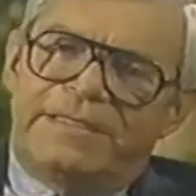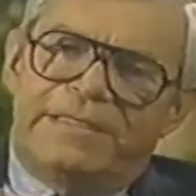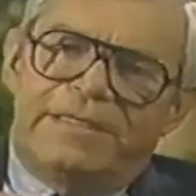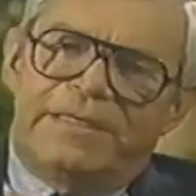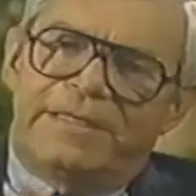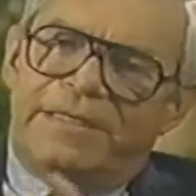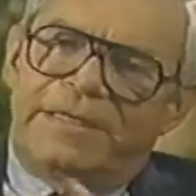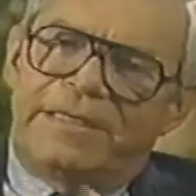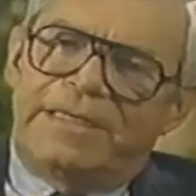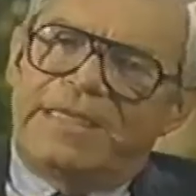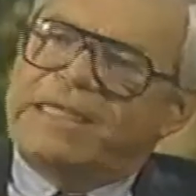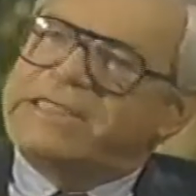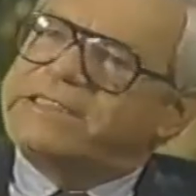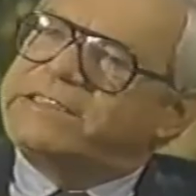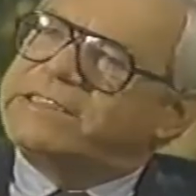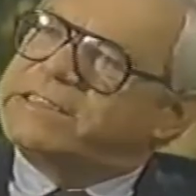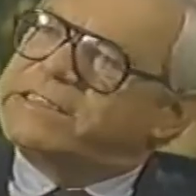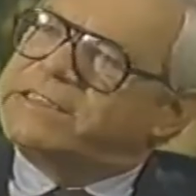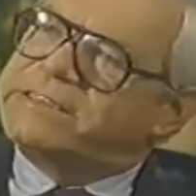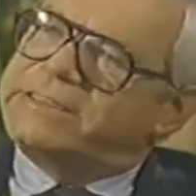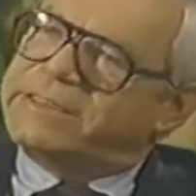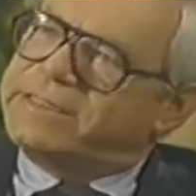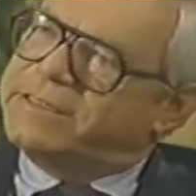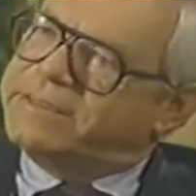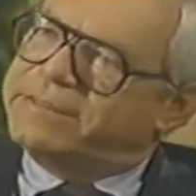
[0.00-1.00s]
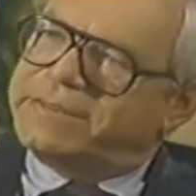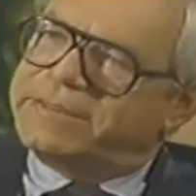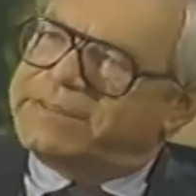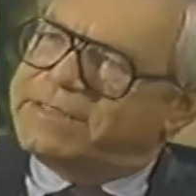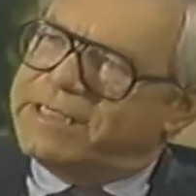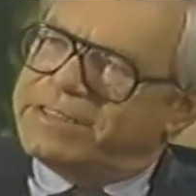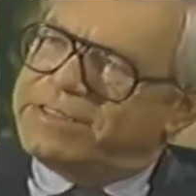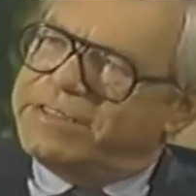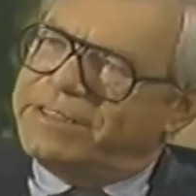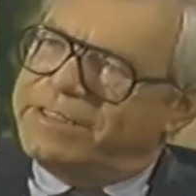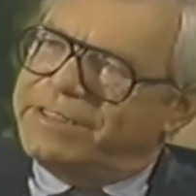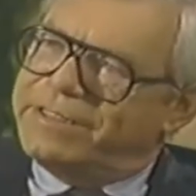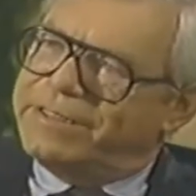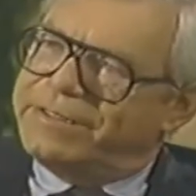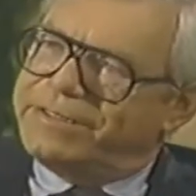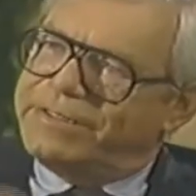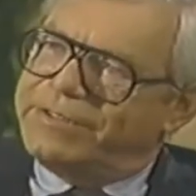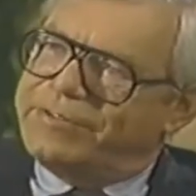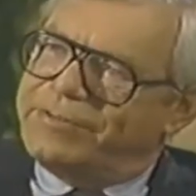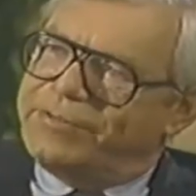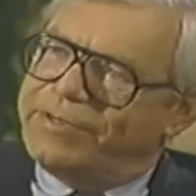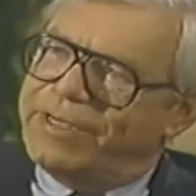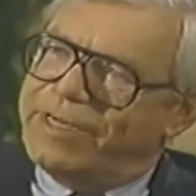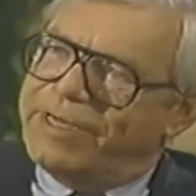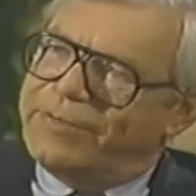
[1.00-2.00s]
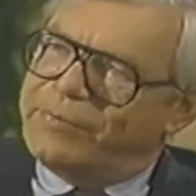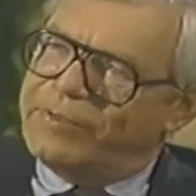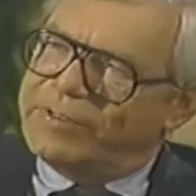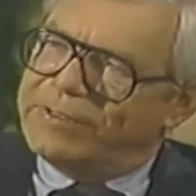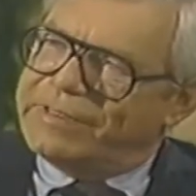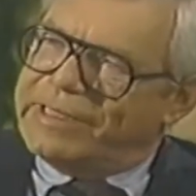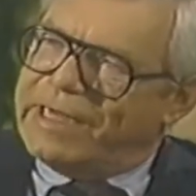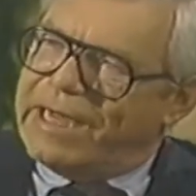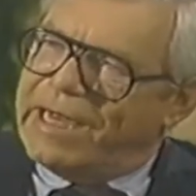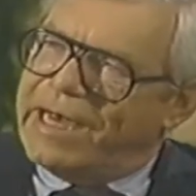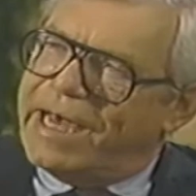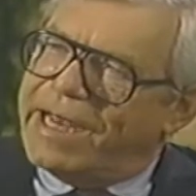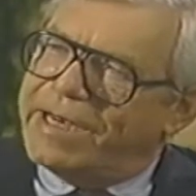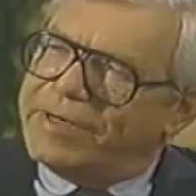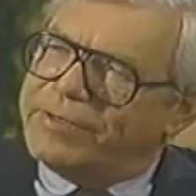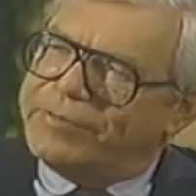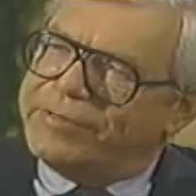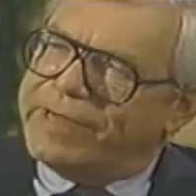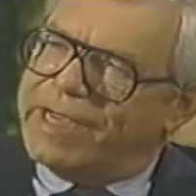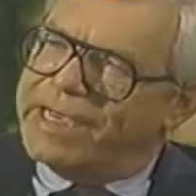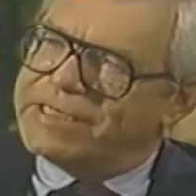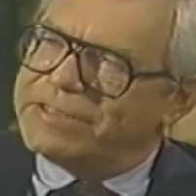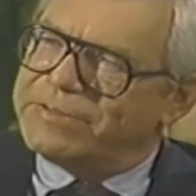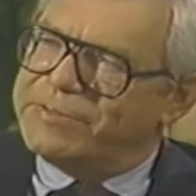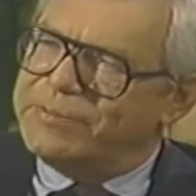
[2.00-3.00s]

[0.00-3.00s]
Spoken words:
Lynch is such an incredible contrast.